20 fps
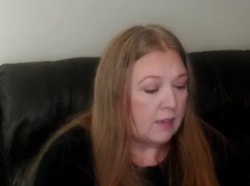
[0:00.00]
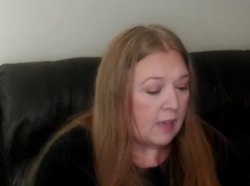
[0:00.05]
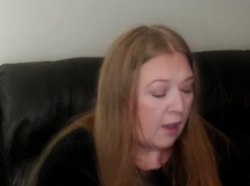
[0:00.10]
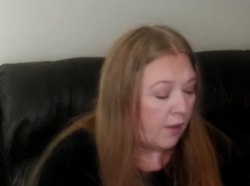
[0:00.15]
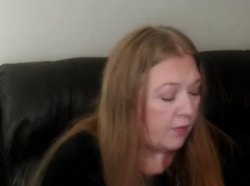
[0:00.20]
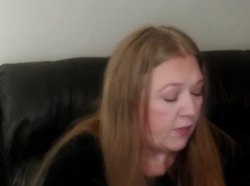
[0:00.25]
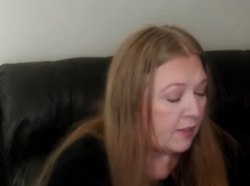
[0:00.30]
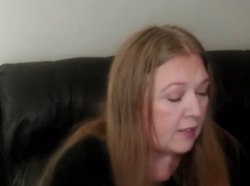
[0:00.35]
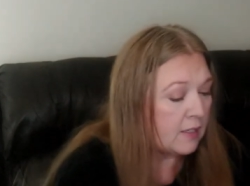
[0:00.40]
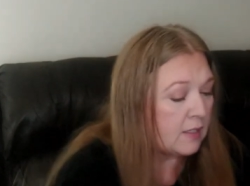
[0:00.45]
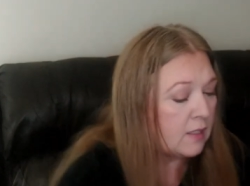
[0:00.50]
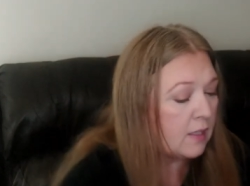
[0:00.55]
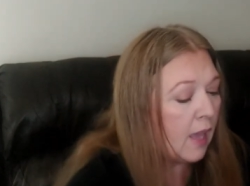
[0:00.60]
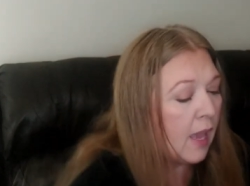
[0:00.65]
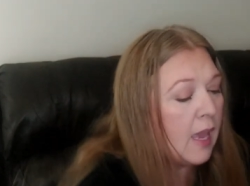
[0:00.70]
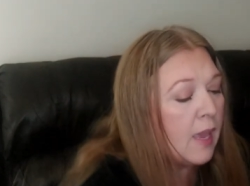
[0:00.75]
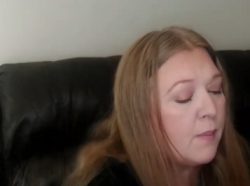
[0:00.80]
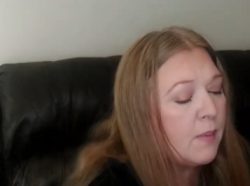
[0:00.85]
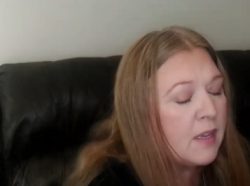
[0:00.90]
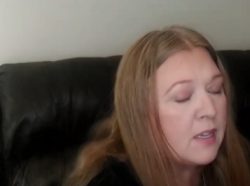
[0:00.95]
Now this
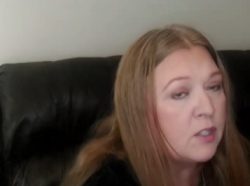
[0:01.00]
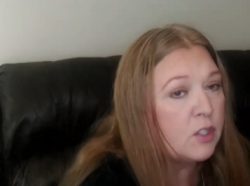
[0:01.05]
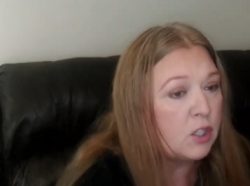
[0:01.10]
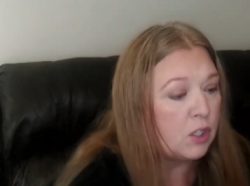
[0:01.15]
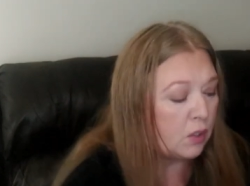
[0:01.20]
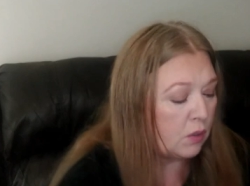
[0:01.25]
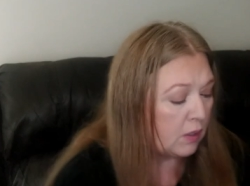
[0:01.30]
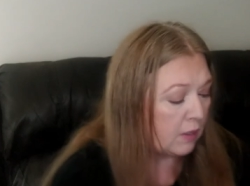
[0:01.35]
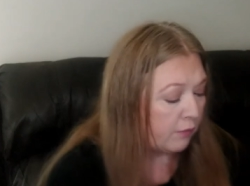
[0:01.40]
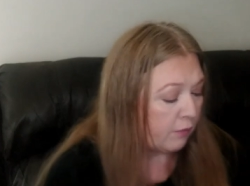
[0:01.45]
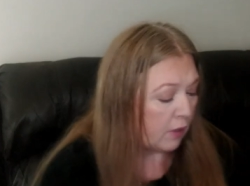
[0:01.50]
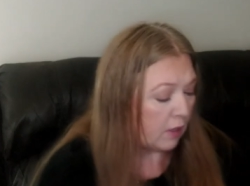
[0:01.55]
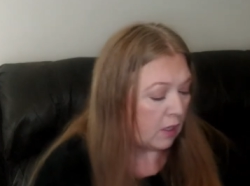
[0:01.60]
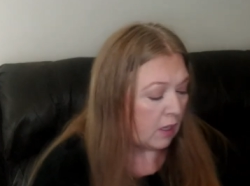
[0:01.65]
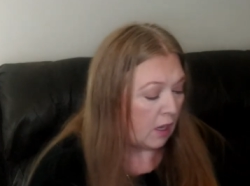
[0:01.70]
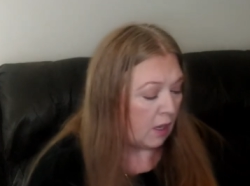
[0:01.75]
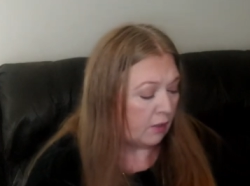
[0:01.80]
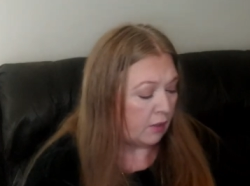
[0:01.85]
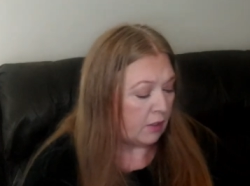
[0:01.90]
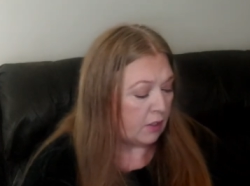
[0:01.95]
came in two
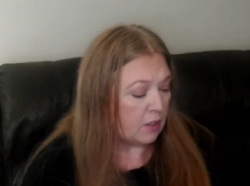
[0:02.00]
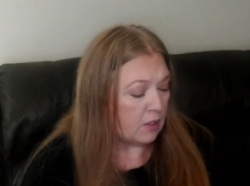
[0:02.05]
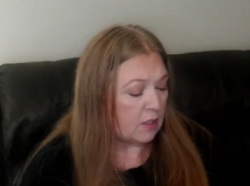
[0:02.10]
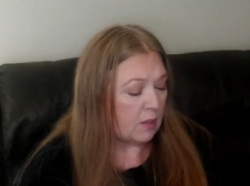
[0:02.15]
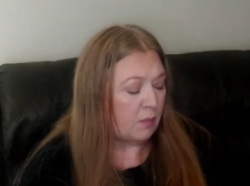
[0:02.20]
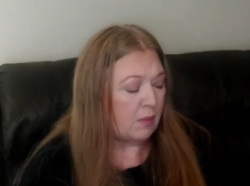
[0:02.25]
different colors.